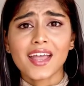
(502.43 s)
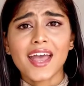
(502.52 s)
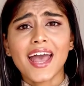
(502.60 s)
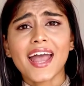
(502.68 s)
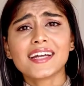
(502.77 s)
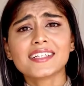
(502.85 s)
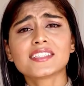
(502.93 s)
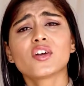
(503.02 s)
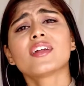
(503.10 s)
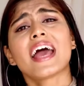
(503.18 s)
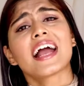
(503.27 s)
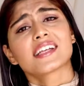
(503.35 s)
And
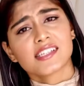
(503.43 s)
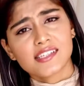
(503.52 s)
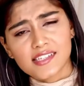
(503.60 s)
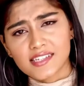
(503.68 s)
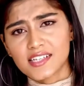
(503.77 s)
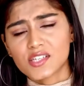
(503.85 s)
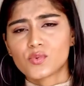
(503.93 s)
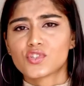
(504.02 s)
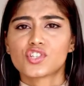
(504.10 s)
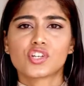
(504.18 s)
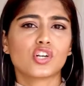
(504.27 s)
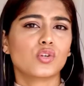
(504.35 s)
your accessories, which
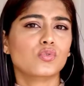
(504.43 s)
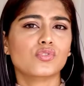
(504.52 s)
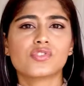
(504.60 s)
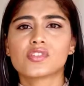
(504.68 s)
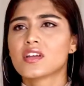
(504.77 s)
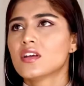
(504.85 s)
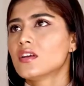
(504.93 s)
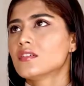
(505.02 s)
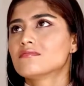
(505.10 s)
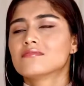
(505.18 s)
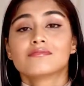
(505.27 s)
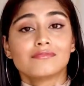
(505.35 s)
includes
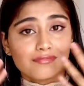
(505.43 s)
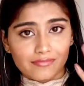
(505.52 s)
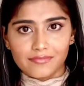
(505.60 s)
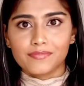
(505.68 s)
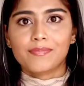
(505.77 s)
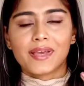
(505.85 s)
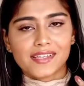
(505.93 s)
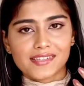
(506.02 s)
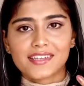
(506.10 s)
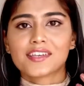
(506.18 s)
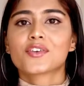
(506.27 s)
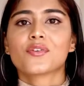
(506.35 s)

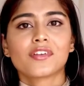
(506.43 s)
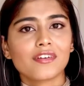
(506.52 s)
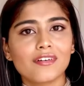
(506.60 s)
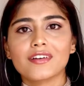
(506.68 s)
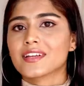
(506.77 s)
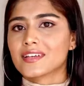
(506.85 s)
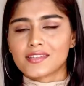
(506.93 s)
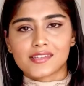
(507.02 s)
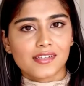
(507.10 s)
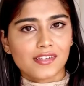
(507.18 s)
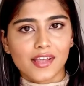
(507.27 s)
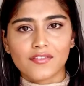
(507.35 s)
basic, your earrings
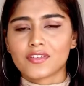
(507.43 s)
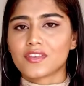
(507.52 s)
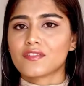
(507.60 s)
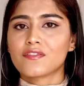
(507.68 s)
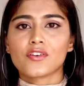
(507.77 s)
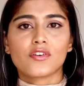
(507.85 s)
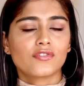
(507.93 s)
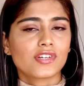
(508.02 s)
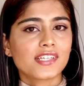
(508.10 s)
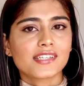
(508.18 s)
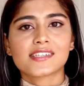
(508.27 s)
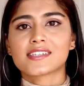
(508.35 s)
and everything for your
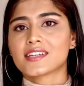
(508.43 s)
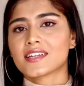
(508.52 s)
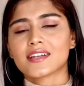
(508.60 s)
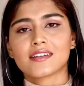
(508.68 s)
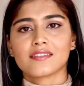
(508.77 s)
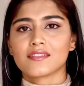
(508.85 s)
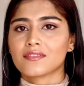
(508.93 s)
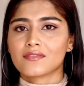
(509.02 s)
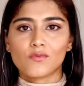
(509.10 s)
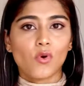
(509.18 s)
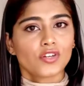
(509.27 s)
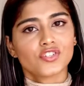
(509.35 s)
wrist and
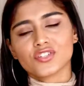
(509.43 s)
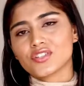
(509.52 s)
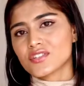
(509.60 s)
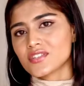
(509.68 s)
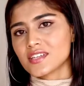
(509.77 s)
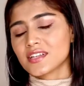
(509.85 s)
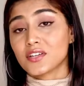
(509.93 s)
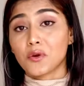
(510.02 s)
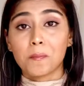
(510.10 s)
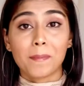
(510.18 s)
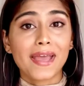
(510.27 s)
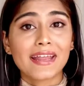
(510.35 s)
watches and your
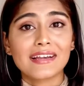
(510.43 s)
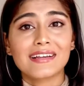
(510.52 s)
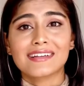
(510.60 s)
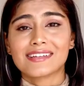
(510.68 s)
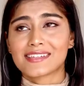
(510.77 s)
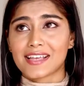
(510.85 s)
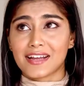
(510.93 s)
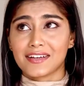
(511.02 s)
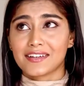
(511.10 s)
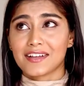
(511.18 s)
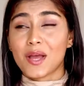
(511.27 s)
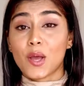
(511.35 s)
belts
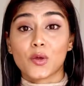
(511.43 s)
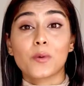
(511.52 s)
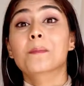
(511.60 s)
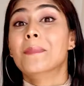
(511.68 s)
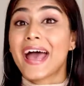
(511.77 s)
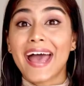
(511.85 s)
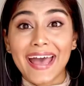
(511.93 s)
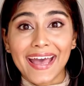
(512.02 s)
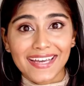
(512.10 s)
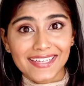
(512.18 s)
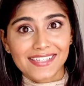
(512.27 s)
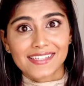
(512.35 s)
and your
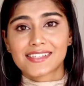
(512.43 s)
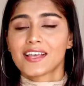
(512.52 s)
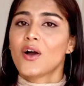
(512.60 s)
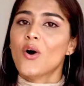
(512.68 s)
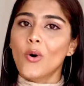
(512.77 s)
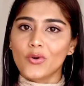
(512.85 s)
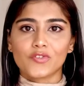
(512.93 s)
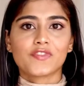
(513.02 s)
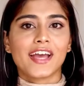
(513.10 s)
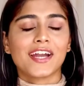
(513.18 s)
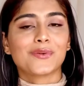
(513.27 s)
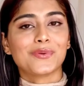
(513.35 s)
bags, all of
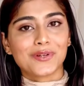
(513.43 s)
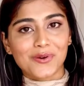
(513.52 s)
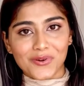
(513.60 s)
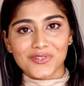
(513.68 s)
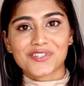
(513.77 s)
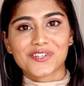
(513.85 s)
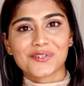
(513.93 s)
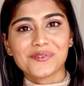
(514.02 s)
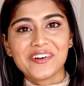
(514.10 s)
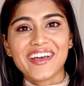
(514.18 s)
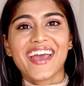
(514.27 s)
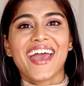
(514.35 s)
that will cost you.
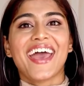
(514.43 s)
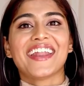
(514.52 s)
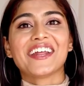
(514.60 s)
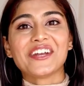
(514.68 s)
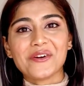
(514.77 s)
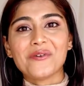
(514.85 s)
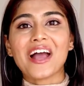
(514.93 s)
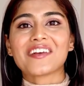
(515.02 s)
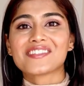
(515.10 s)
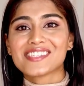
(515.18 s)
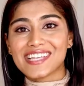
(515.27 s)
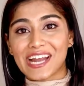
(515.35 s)
And I know I've
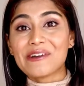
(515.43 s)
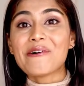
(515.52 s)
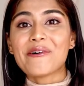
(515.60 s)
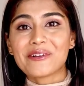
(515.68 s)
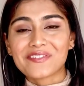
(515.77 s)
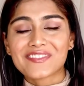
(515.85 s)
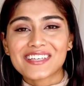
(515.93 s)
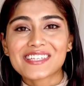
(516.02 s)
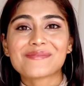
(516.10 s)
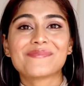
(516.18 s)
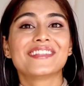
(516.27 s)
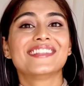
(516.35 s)
said all of this,
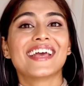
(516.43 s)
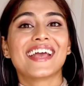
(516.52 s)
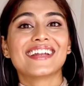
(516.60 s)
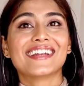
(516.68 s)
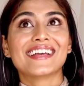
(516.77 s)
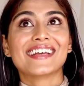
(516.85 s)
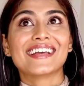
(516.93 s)
but then